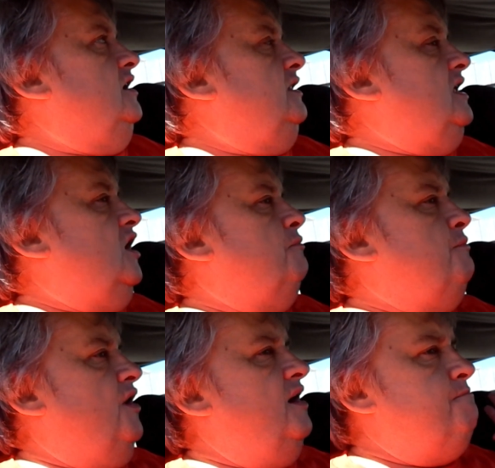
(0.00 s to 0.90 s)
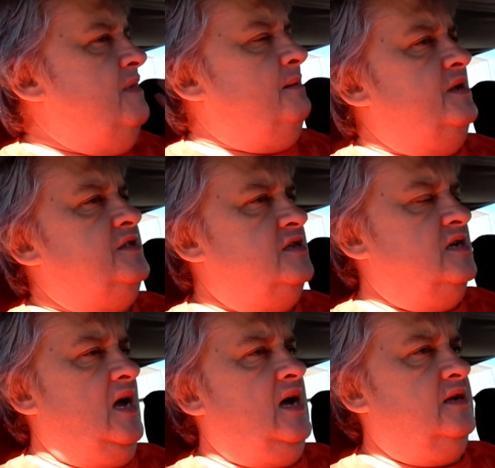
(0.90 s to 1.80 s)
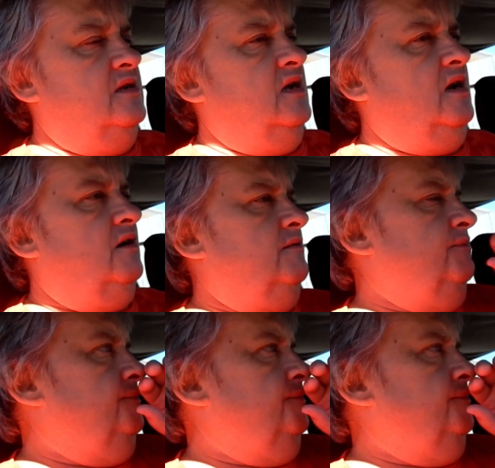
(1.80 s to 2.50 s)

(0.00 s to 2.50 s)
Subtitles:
Now, my mum and dad, now,